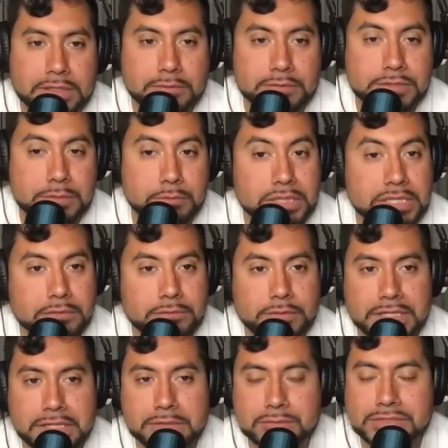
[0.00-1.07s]
It was a big
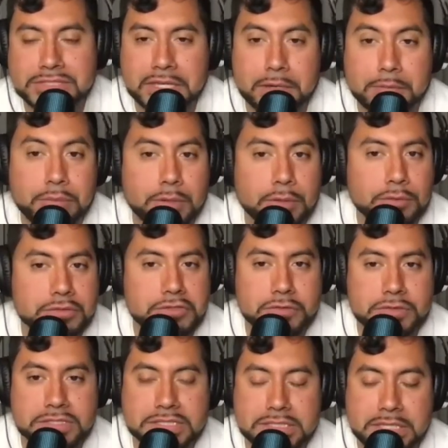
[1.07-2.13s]
event. It was like a
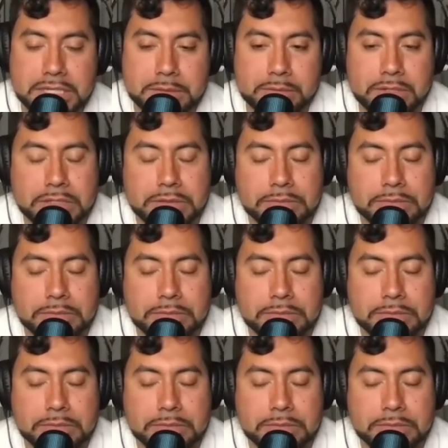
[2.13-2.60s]
poetry slam, right?